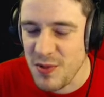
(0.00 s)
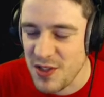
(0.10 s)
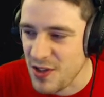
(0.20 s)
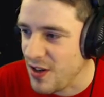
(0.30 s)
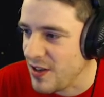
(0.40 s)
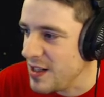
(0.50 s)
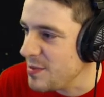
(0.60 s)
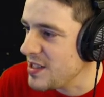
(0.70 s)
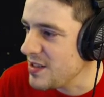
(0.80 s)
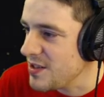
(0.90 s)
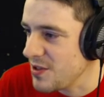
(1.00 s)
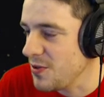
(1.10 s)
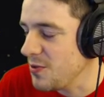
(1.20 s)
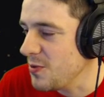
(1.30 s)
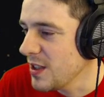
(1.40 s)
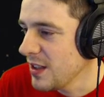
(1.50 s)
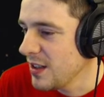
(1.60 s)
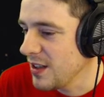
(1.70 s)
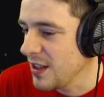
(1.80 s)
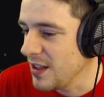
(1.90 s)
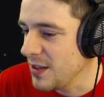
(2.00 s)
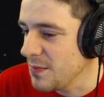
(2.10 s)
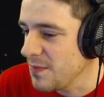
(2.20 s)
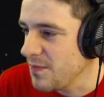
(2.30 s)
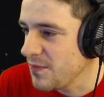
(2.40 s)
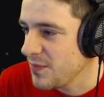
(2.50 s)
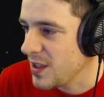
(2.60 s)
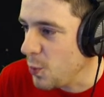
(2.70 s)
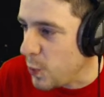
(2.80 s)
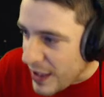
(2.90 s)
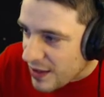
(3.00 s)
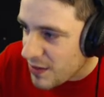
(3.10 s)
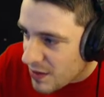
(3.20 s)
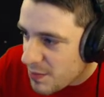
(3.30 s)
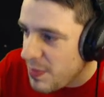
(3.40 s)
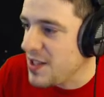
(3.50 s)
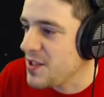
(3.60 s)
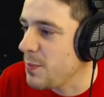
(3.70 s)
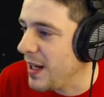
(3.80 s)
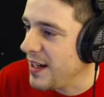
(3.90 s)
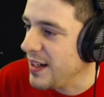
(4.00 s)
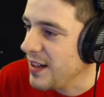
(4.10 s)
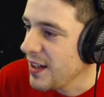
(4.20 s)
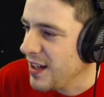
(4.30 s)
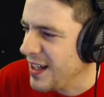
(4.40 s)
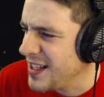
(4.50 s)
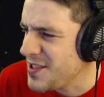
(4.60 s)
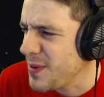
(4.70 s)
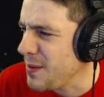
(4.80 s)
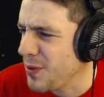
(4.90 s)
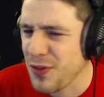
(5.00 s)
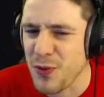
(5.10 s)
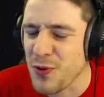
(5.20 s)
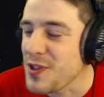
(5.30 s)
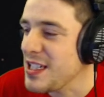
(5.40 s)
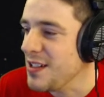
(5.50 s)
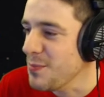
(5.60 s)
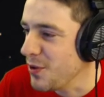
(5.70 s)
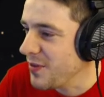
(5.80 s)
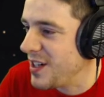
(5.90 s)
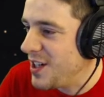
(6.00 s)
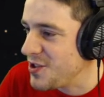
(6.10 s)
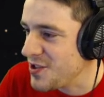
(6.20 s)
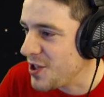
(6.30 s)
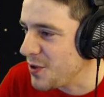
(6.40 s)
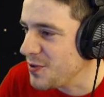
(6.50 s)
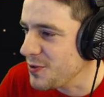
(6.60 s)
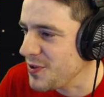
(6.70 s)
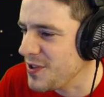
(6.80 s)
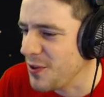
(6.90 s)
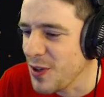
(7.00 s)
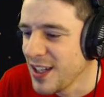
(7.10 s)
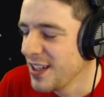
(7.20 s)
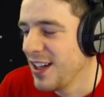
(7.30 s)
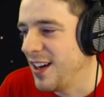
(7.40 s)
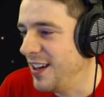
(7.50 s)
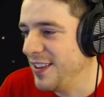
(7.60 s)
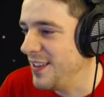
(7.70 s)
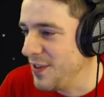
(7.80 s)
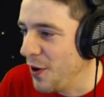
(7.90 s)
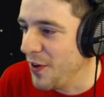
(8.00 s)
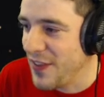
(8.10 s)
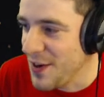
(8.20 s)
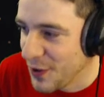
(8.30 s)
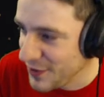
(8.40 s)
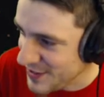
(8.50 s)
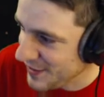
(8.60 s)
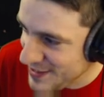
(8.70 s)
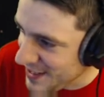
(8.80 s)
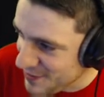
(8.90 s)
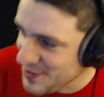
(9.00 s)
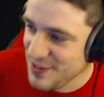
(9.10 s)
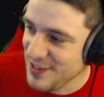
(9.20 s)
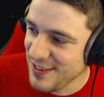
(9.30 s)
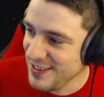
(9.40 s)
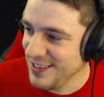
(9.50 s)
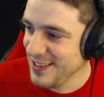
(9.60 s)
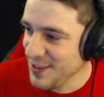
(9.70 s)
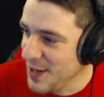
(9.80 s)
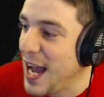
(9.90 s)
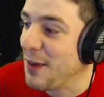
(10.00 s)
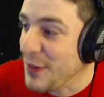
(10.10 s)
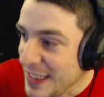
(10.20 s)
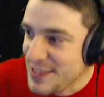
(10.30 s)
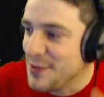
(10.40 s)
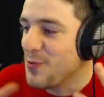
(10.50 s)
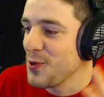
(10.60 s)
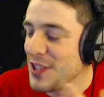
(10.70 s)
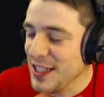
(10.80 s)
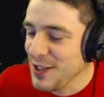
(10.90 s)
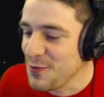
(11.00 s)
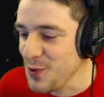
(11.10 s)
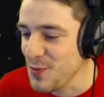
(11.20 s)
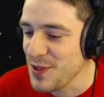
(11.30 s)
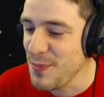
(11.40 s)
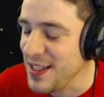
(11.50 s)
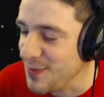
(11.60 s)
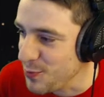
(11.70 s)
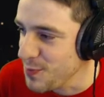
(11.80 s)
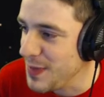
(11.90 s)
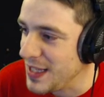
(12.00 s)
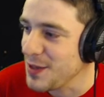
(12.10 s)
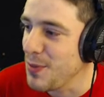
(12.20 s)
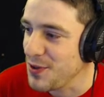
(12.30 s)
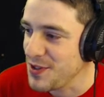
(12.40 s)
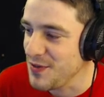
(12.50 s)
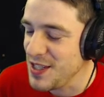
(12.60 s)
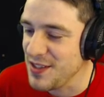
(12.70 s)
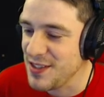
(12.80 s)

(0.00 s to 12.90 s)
are limited to wing-based play, and there's about 30 modifications total. So They're not tied down to, you know, having to work in a group to make the most of these